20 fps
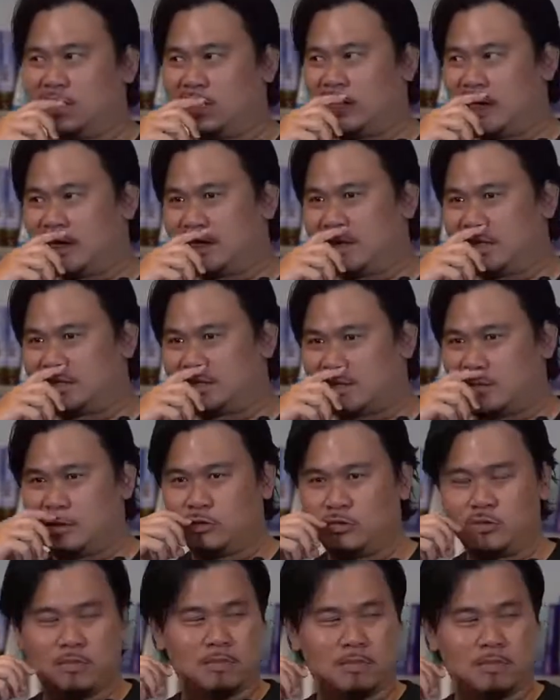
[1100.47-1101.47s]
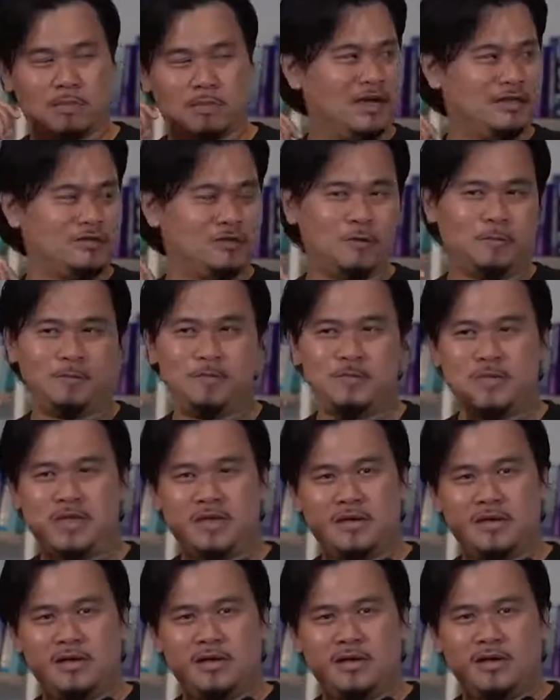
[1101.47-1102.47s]
they are starting to buy. So,
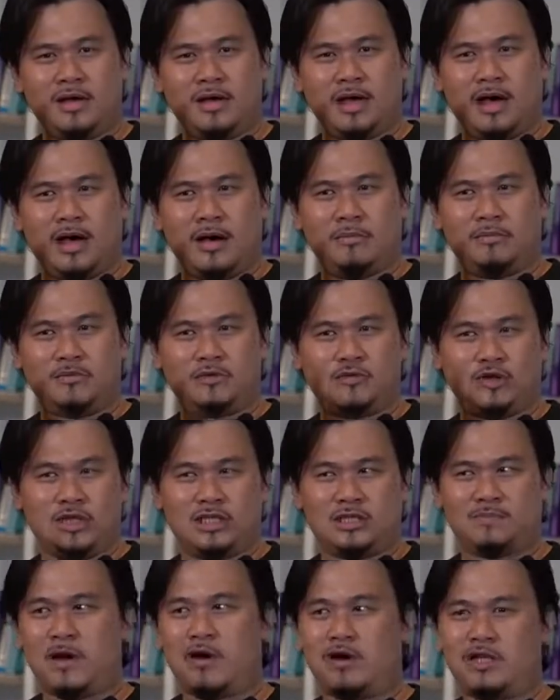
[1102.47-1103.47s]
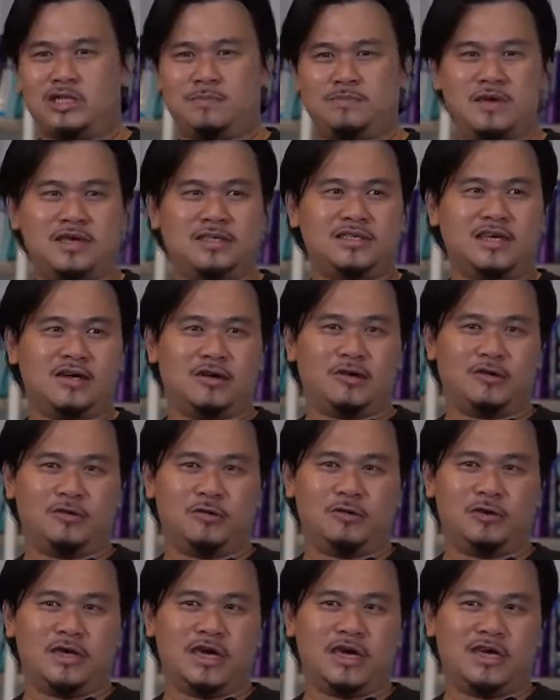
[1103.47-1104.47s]
so despite all this being said,
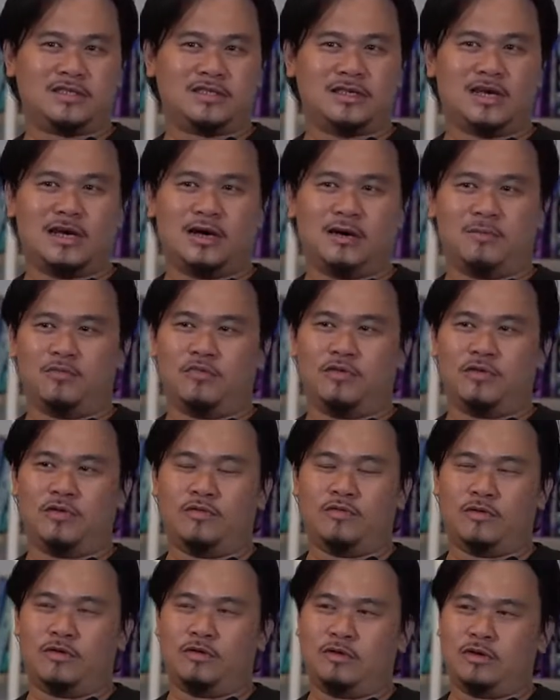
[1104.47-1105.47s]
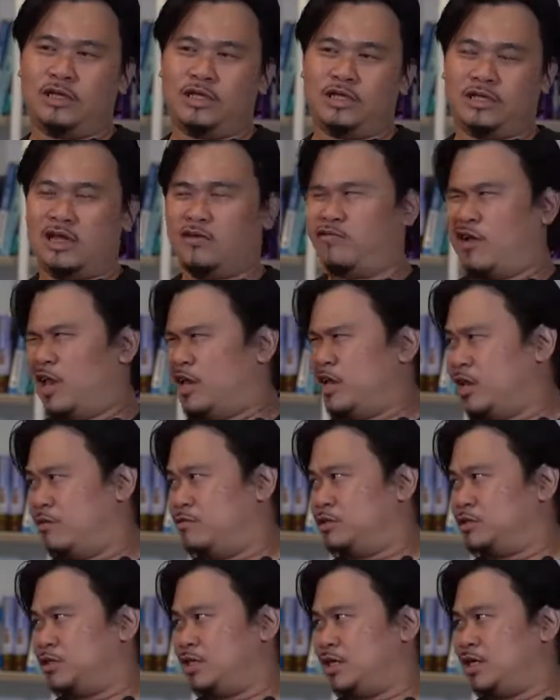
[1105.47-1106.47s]
although yes, that rally
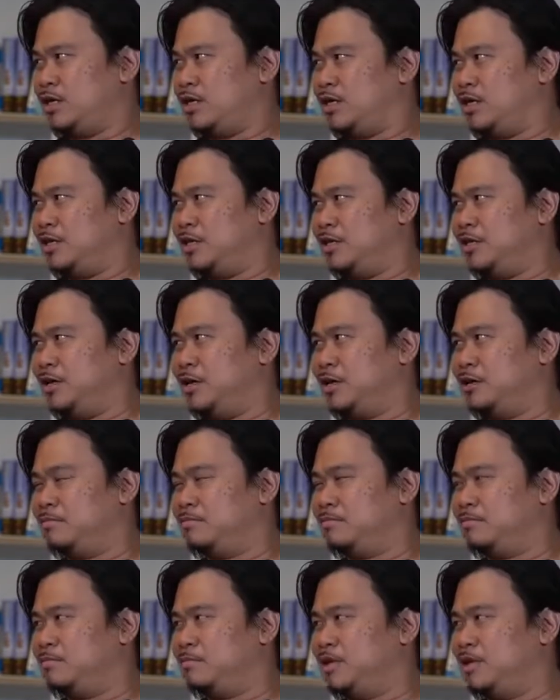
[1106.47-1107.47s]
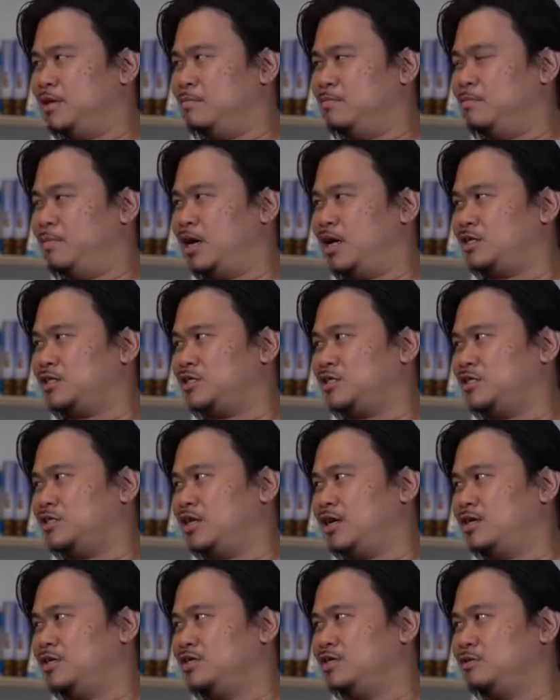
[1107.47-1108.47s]
that we see in March
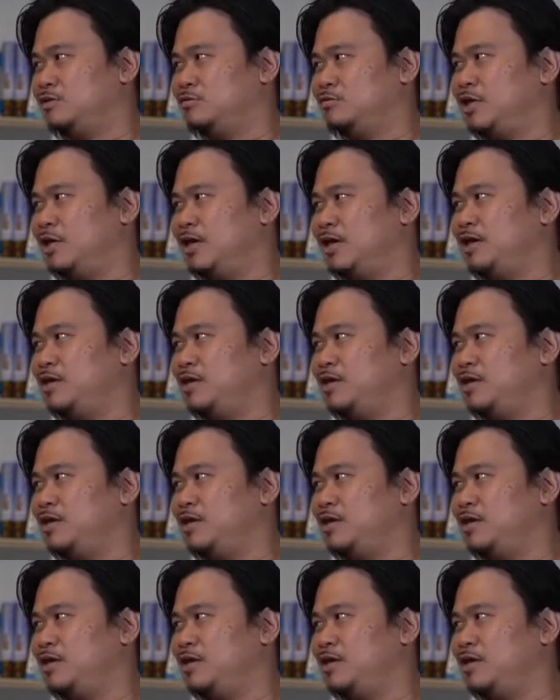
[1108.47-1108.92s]
until today,